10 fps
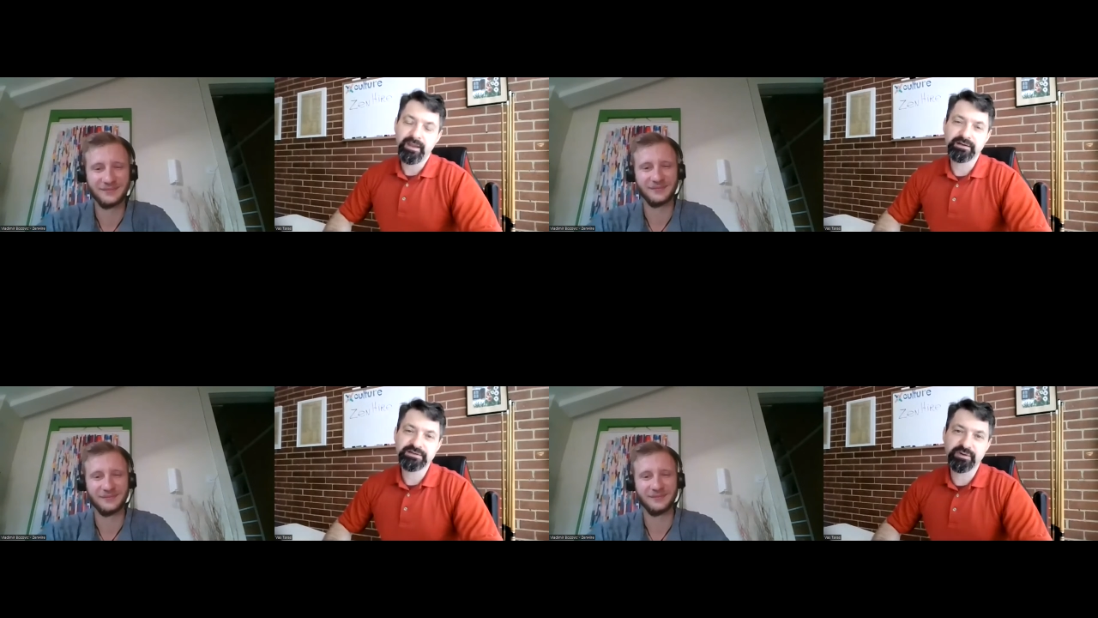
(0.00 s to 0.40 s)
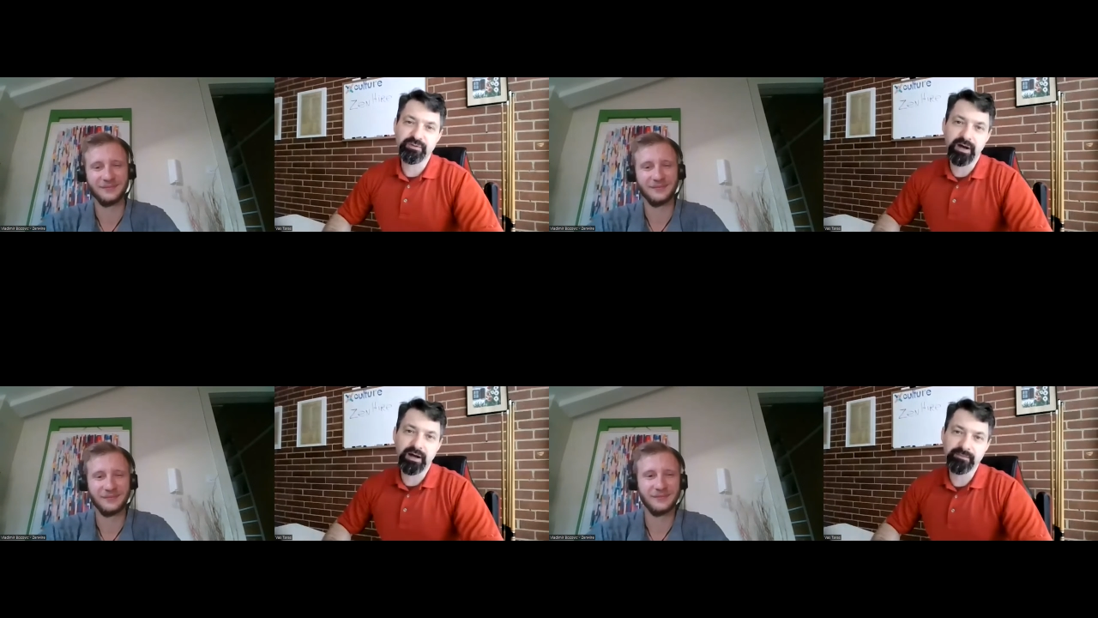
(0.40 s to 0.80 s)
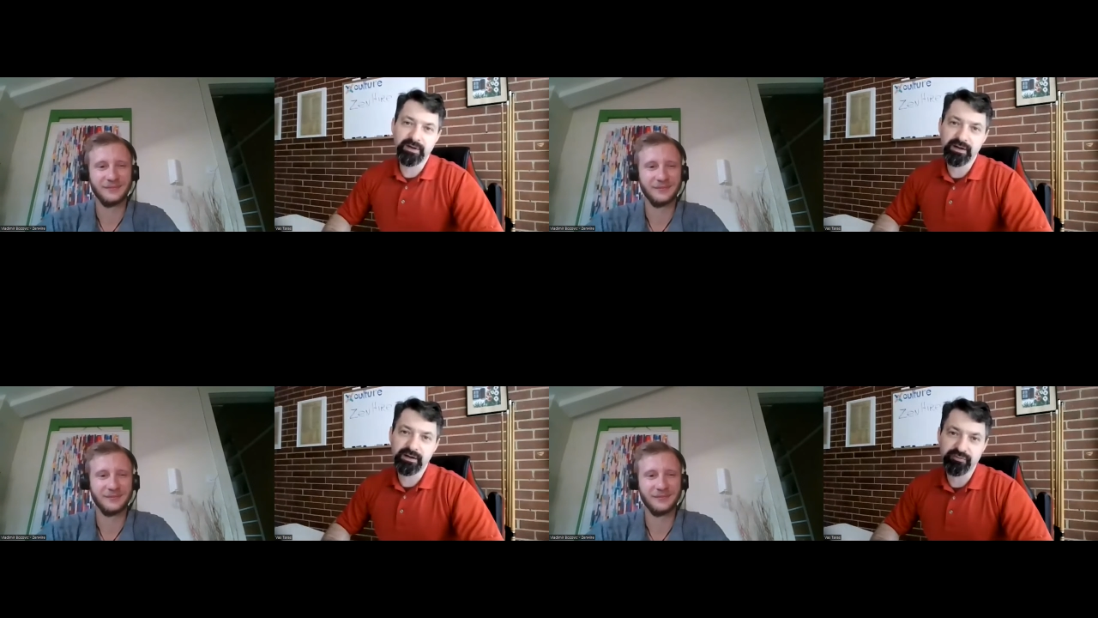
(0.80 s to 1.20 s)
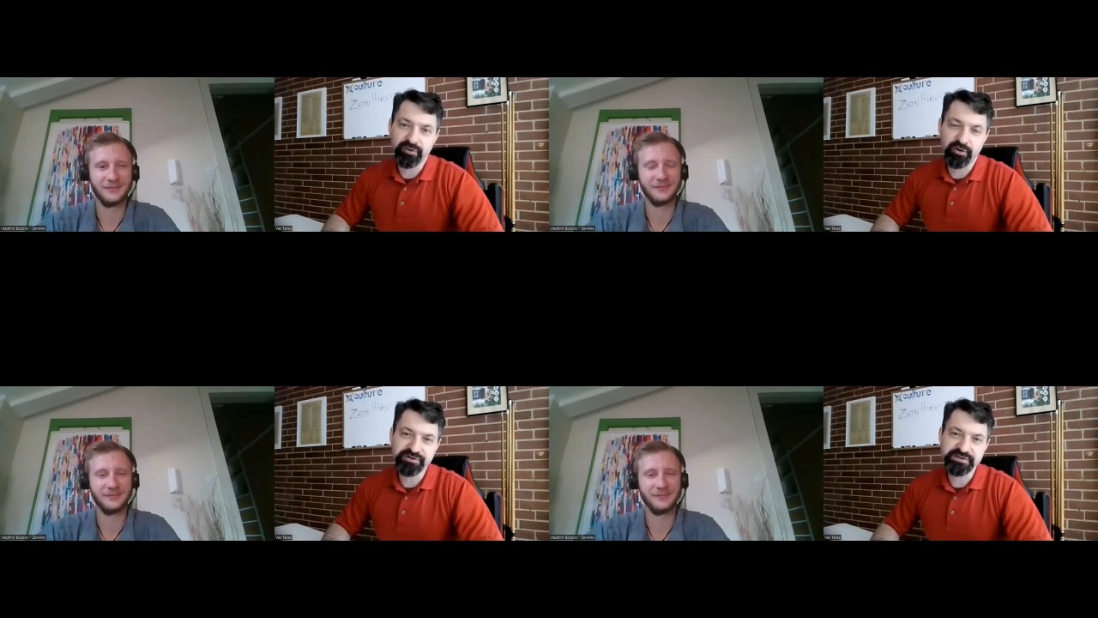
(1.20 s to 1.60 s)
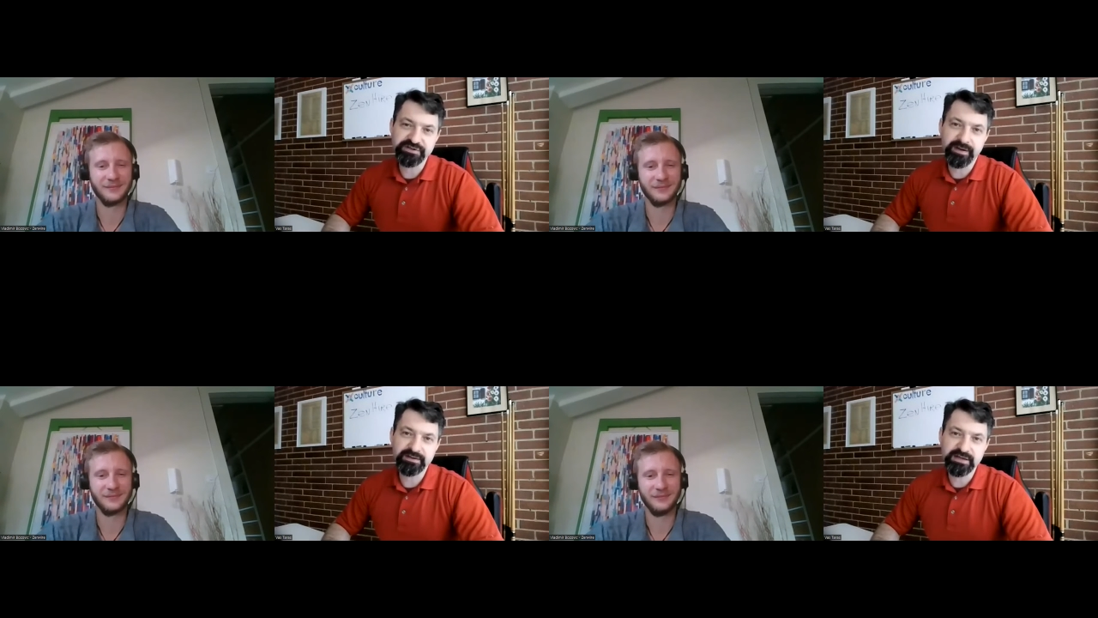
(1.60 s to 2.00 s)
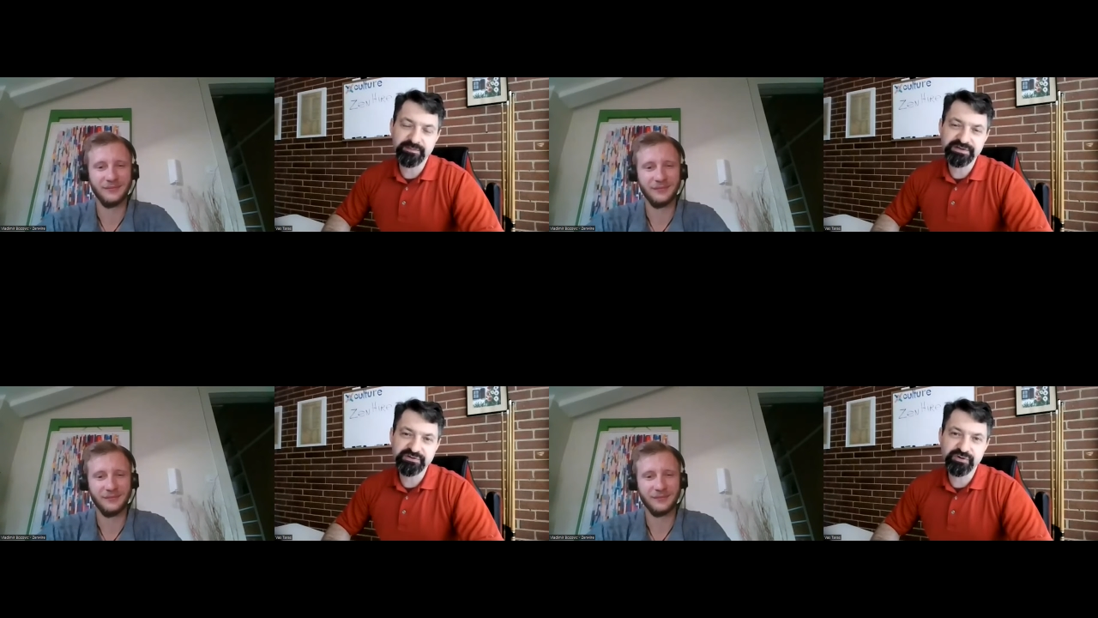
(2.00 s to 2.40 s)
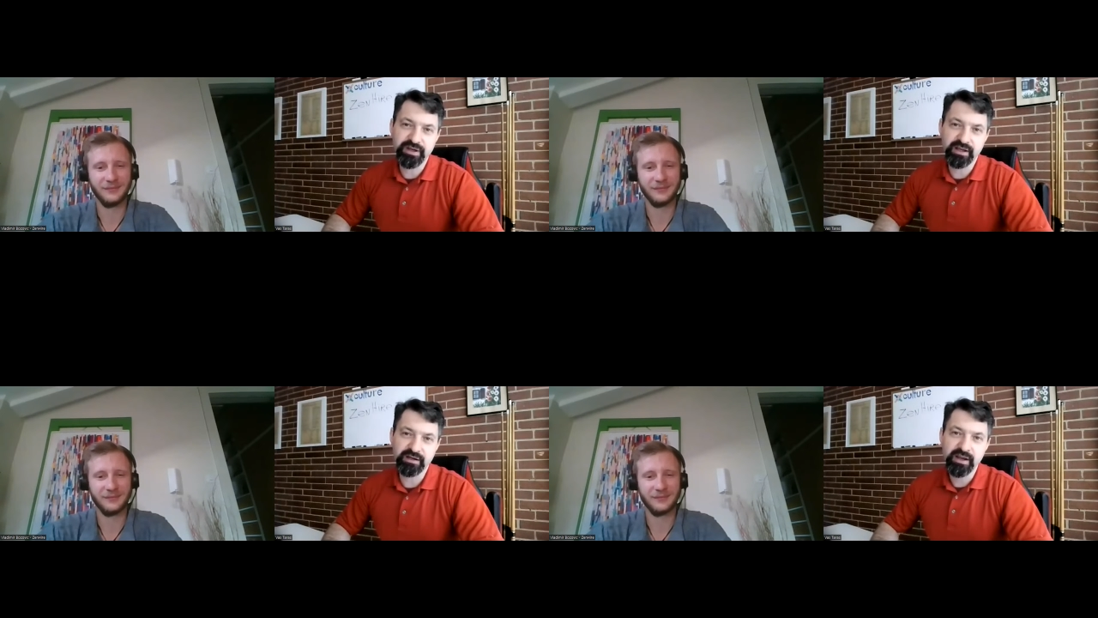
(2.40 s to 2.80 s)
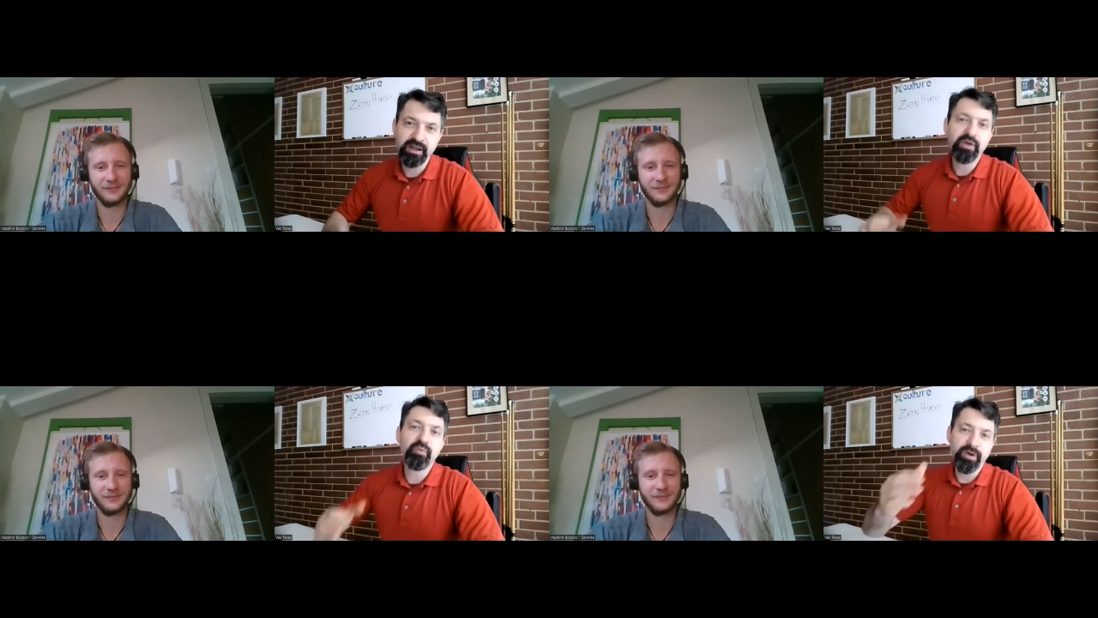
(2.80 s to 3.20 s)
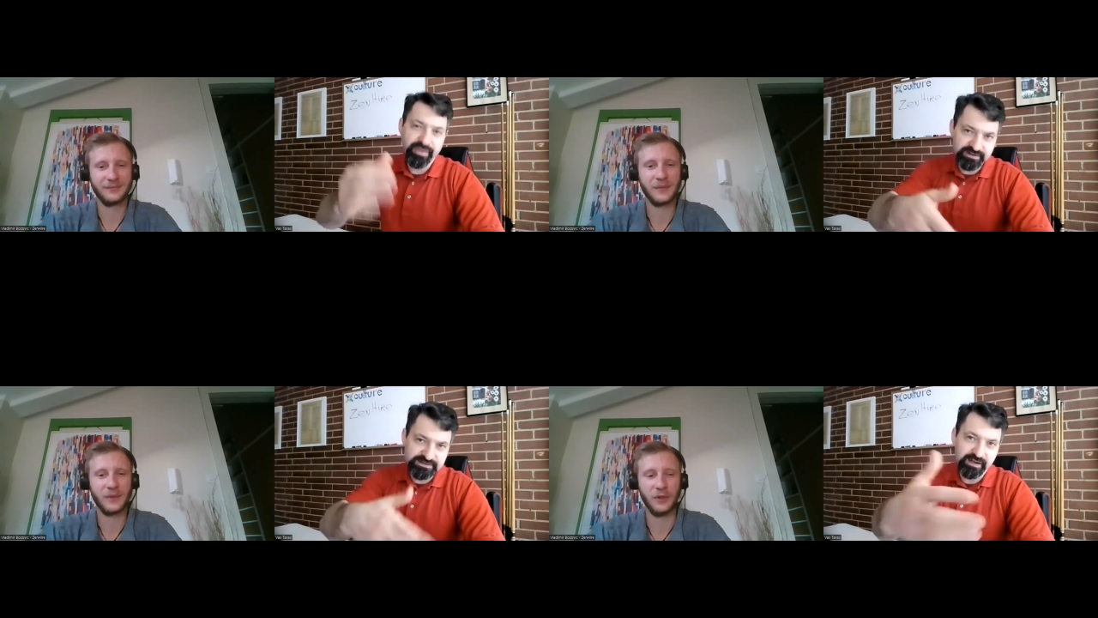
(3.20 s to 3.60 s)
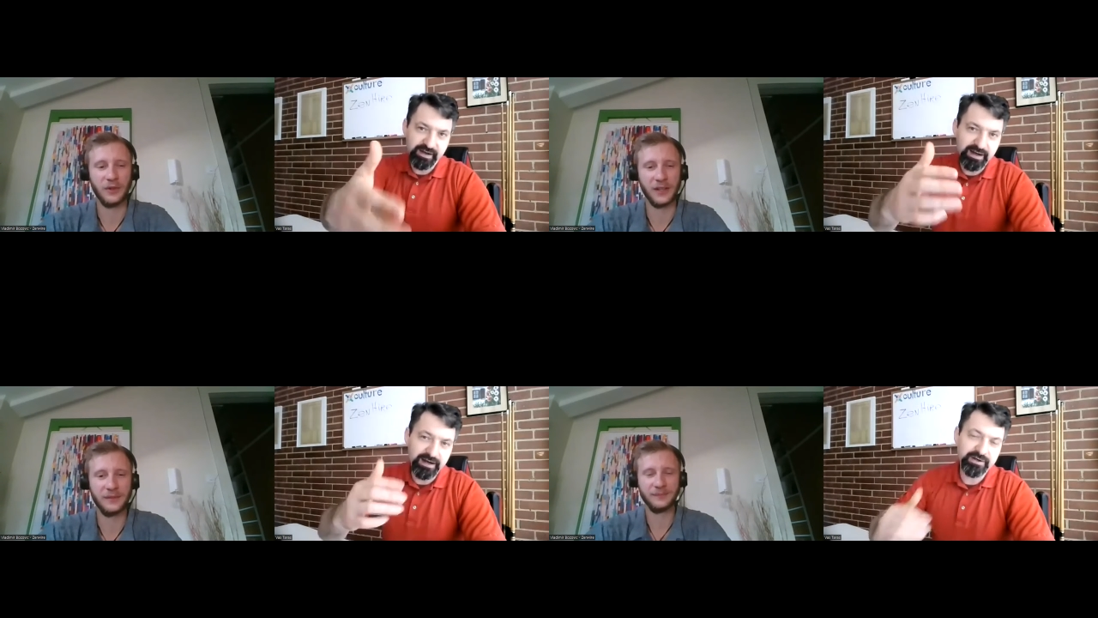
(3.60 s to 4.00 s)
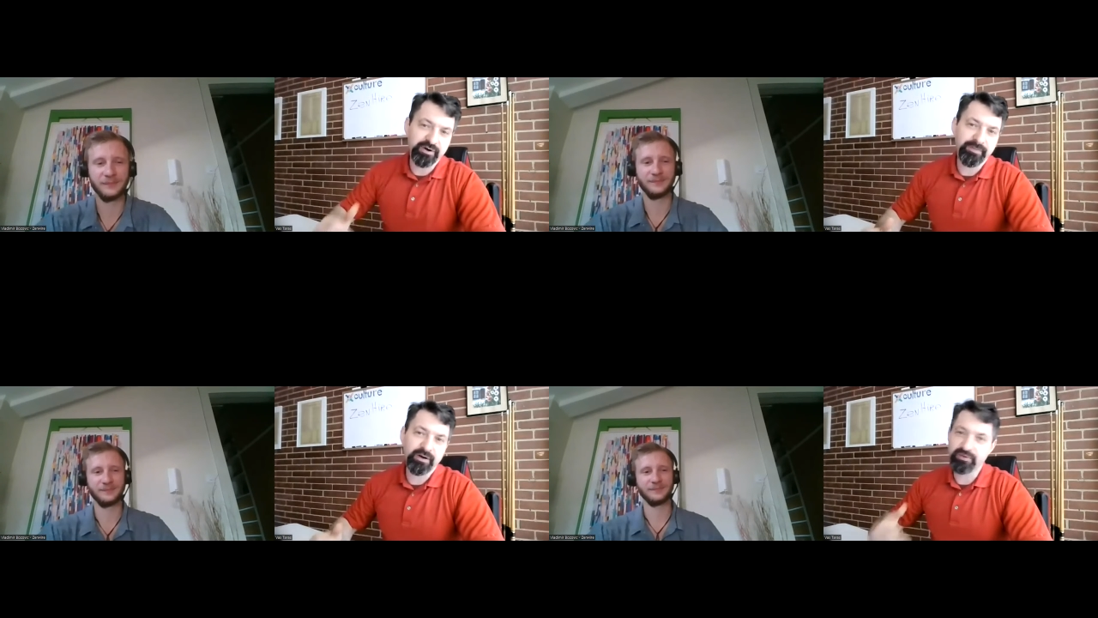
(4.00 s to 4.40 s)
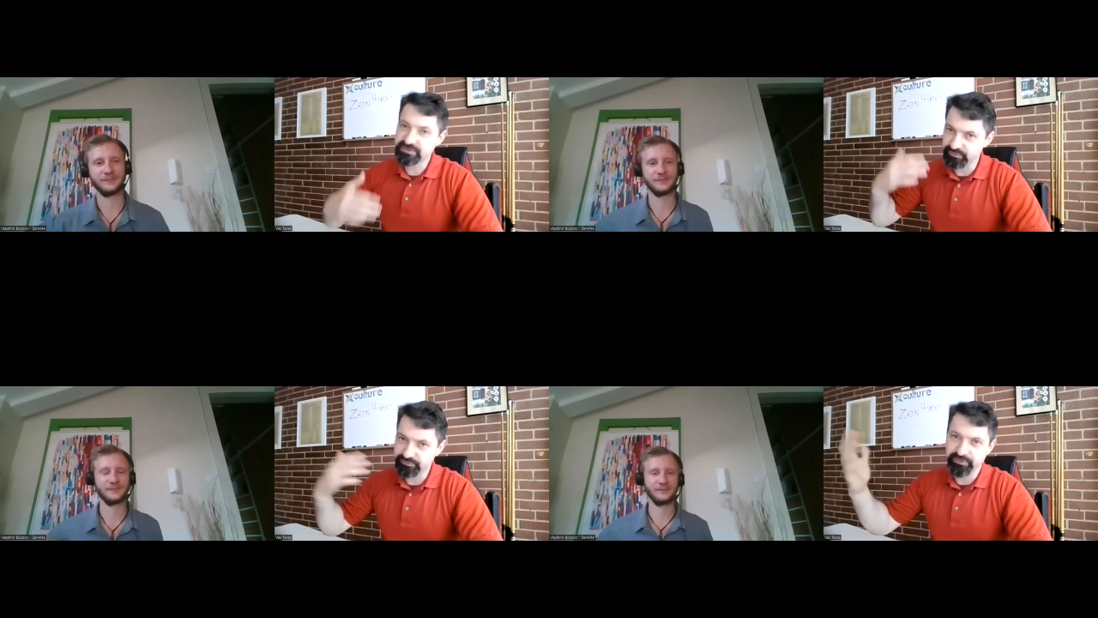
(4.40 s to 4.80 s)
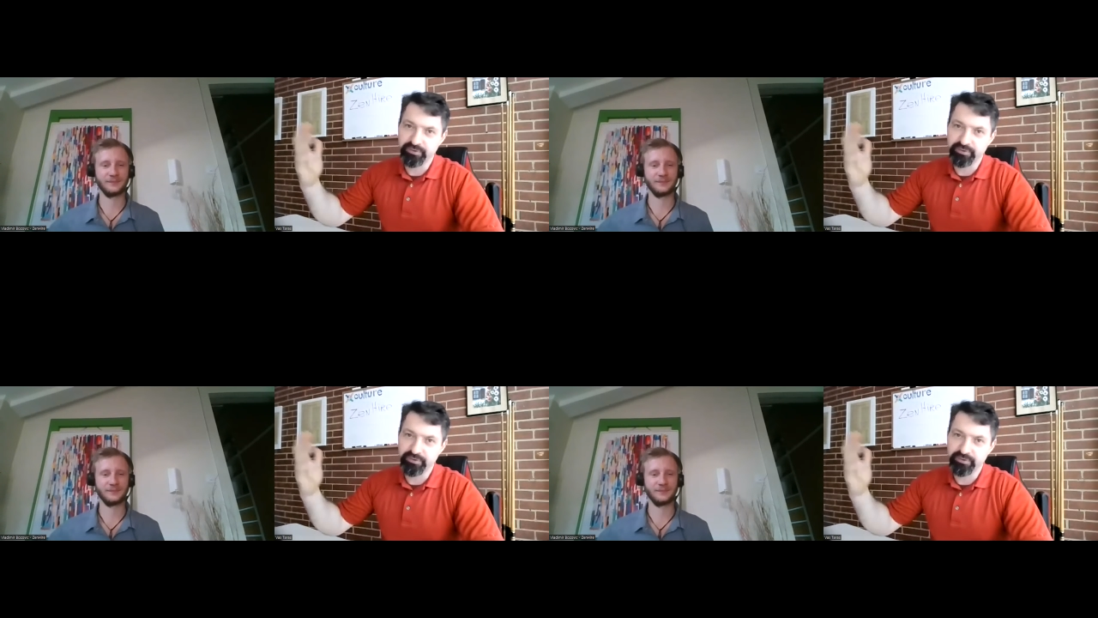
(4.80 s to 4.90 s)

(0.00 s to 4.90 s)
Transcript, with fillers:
Speaker 1: And so um, uh, rehearse as many times as you can with their Higher, but also,